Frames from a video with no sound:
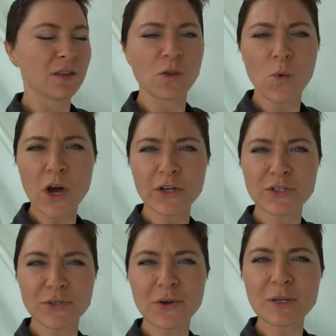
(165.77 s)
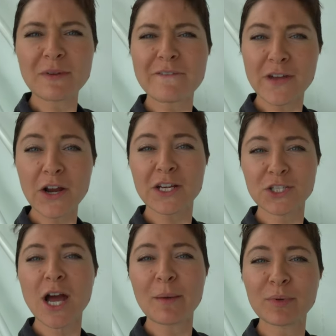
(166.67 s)
The water is known to be very
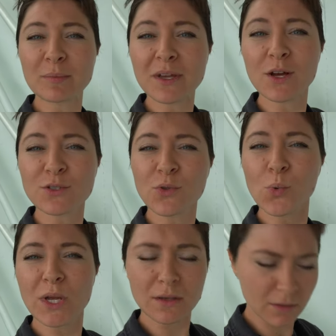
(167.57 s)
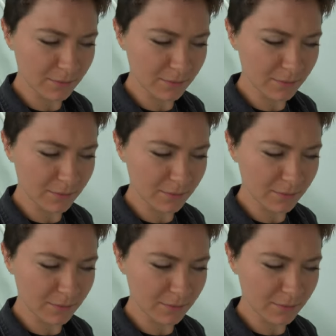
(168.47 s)
choppy because of the wind.